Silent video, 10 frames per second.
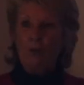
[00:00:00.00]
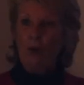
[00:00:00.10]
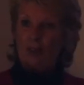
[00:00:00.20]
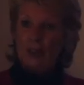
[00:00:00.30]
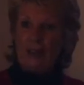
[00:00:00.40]

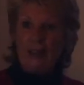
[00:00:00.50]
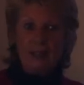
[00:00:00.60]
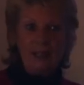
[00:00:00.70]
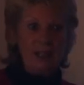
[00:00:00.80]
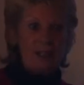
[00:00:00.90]
what the
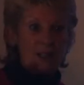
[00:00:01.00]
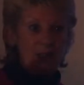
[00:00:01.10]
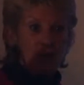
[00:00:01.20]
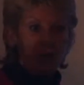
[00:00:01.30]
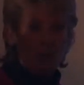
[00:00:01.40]
ETs
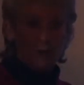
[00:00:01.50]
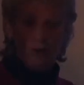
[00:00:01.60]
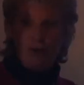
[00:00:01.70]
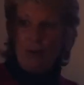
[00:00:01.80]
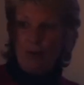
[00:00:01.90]
who
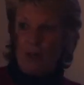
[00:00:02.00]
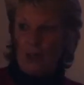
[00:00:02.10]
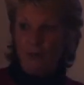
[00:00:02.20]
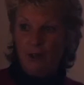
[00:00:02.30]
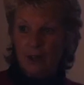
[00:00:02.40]
control these
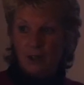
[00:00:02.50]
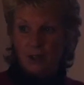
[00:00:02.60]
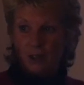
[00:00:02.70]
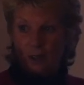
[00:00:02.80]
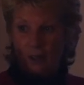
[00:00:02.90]

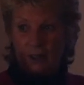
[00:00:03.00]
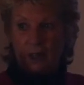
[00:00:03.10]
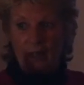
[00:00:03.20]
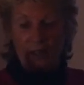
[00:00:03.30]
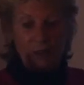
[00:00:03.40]
spheres
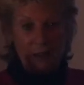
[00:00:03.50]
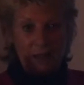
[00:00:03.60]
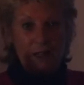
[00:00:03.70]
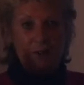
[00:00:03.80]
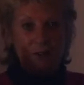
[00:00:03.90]
did, as
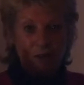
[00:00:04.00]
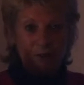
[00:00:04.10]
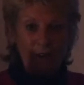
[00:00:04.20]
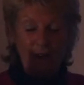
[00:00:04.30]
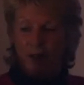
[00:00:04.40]
they're
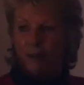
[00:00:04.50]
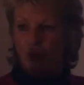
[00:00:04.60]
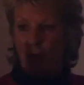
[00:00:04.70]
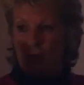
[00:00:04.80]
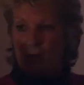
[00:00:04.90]
non-violent,
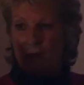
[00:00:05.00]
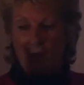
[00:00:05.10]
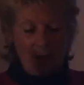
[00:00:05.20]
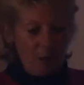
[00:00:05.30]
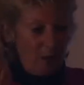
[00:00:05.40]
was
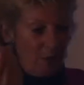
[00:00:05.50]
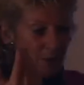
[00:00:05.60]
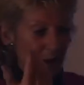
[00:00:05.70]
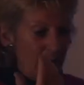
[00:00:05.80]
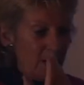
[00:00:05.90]

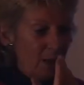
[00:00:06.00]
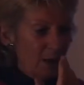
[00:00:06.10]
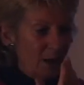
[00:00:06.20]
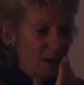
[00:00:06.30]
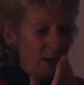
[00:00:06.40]
they
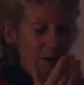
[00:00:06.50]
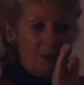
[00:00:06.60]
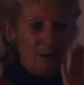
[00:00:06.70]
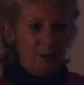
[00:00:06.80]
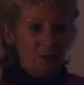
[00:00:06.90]

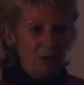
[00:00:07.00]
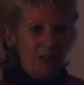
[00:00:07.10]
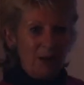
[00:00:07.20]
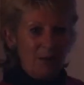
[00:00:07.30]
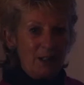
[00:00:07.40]

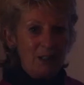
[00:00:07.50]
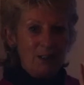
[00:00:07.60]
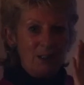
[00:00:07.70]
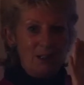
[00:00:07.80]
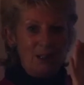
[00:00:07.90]
redirected
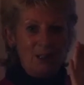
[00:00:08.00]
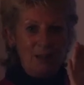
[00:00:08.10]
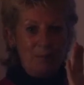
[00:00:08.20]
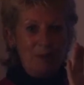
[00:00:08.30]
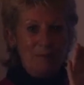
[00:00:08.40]
the
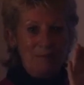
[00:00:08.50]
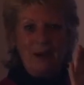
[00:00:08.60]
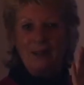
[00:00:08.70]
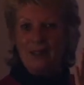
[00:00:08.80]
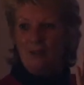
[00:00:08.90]
beam
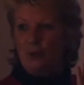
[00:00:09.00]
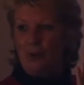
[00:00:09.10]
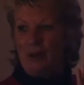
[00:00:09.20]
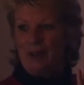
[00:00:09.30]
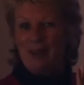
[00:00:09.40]
back down to where
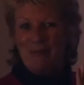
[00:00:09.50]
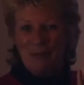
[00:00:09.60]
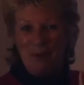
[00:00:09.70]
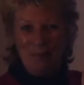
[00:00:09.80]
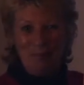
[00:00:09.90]
it came
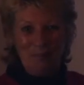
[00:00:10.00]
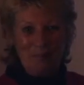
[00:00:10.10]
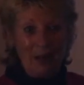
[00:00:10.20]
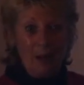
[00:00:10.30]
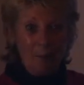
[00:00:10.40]
from,
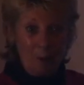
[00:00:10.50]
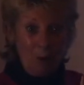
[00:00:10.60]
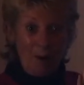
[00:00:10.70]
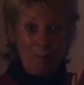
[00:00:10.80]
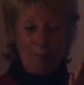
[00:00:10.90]
blew
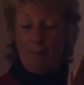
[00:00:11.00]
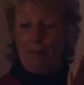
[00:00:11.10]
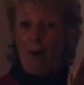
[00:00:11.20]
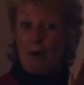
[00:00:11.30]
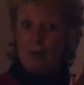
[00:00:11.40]
up
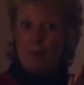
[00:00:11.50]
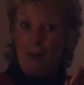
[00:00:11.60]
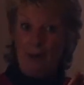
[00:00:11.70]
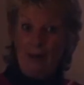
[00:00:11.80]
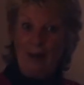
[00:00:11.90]
parts of
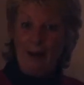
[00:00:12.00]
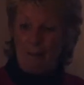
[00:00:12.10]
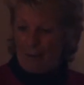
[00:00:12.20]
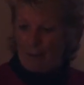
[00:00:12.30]
Pine Gap.